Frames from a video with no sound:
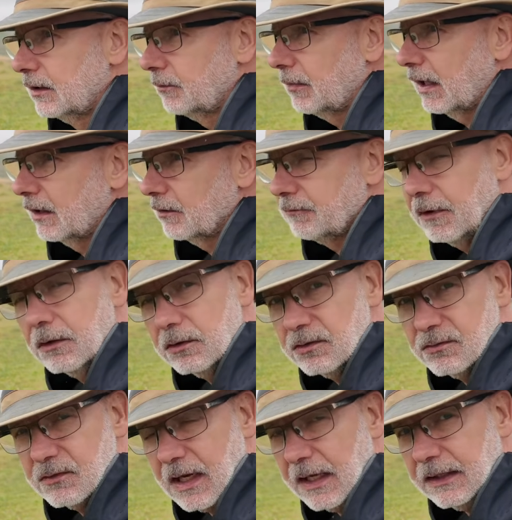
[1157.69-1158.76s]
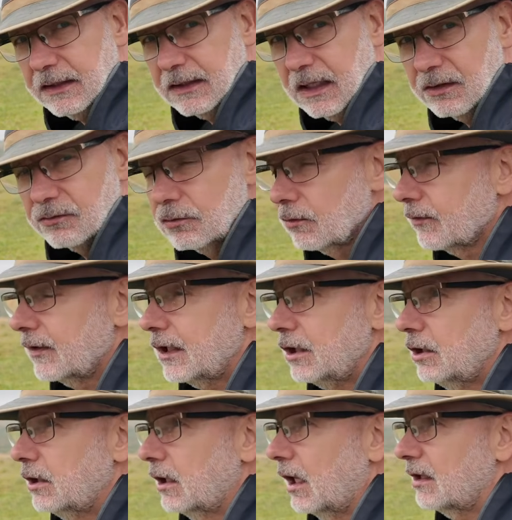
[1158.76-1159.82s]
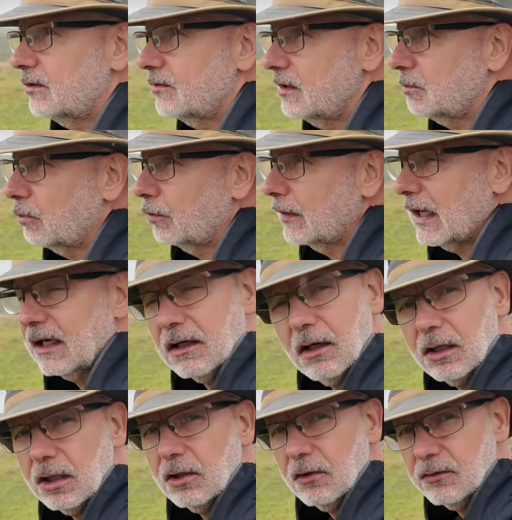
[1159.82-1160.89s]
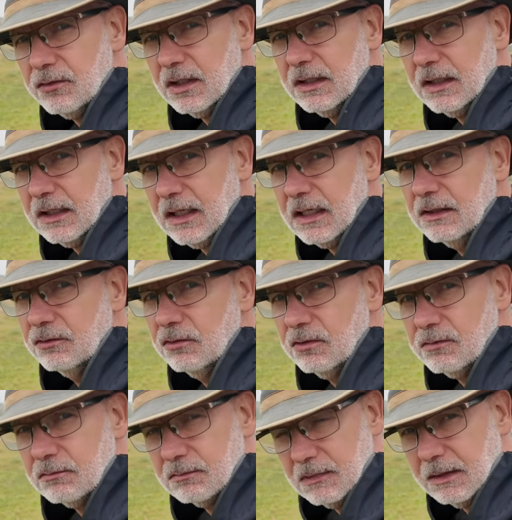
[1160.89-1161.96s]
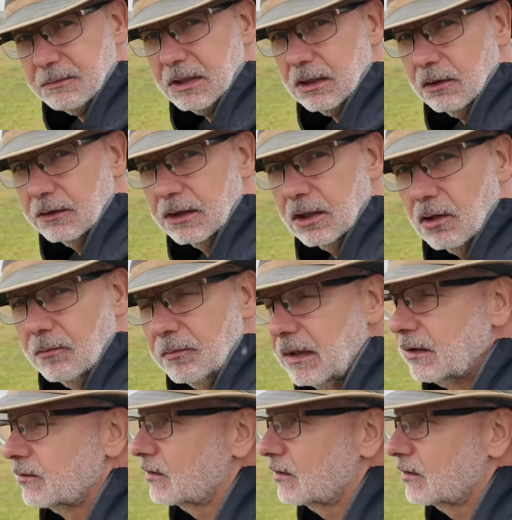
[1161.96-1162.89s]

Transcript: about the focus stacking, that sort of thing, and you'd like to see more of that kind of content, again, just let me know in the comments,